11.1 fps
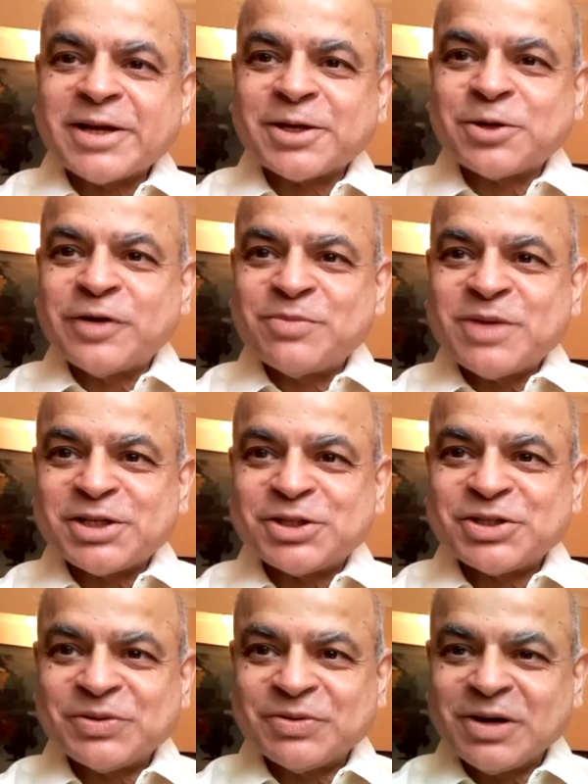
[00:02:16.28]
thank you very
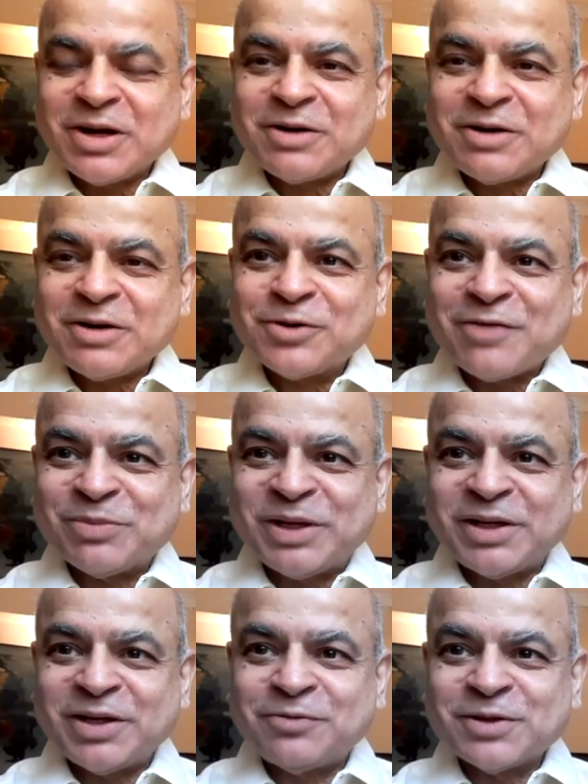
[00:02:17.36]
much for having
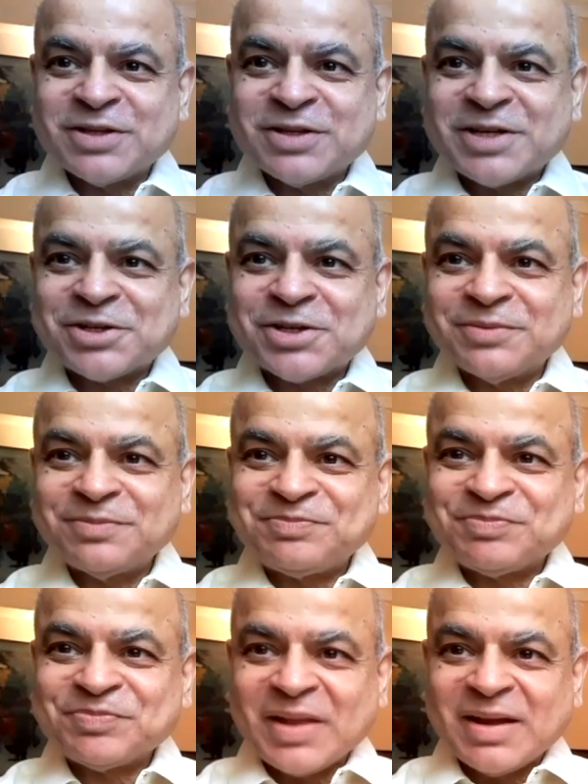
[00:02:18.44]
me here for this session.
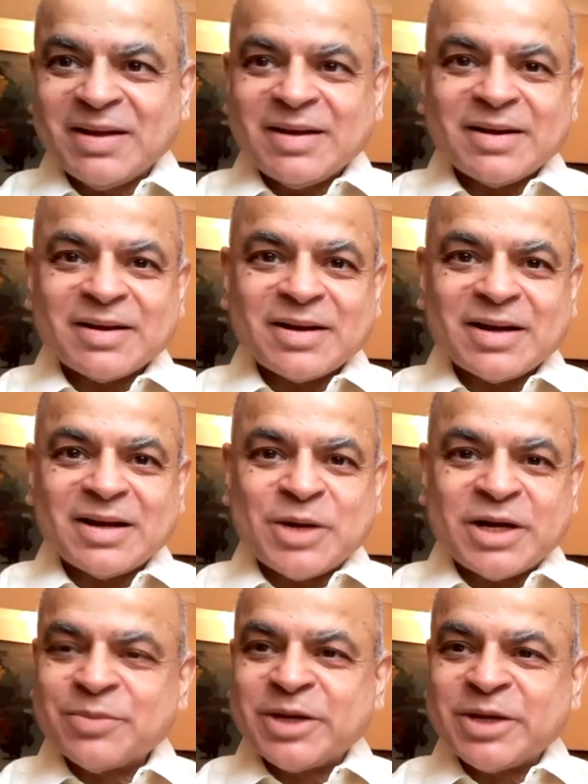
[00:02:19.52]
Am I
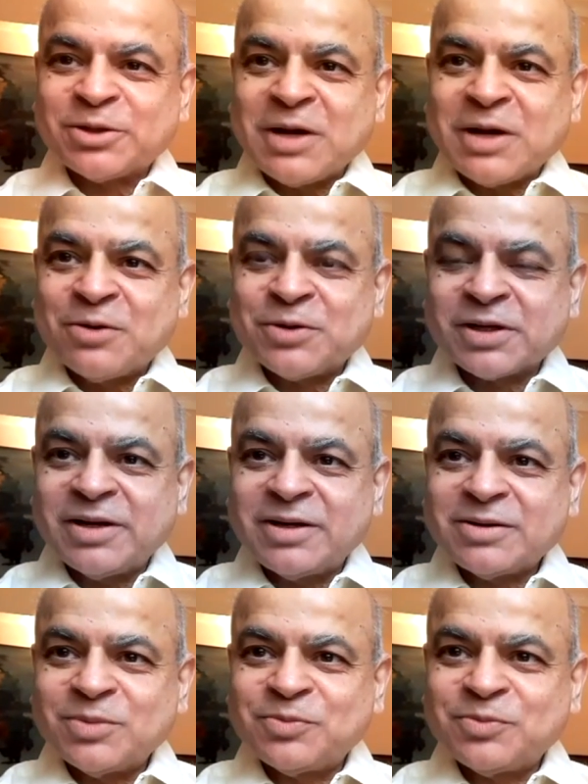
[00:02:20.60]
coming through loud and clear,
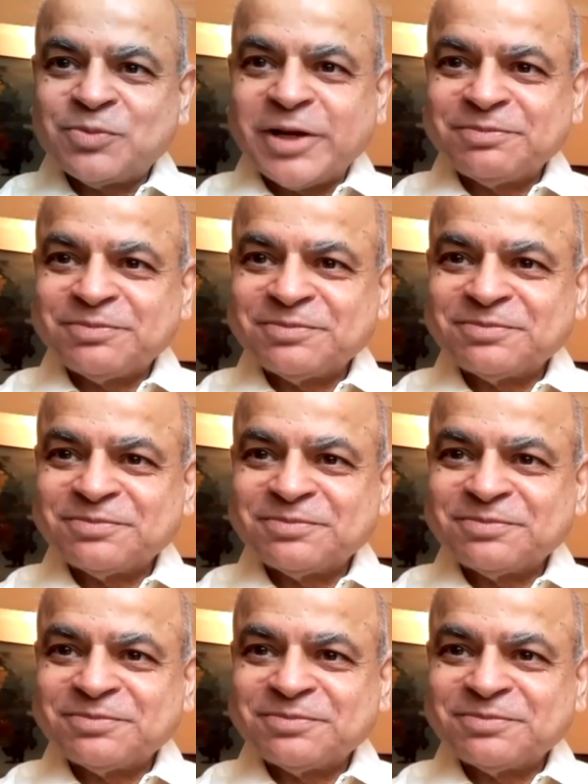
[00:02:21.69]
hopefully?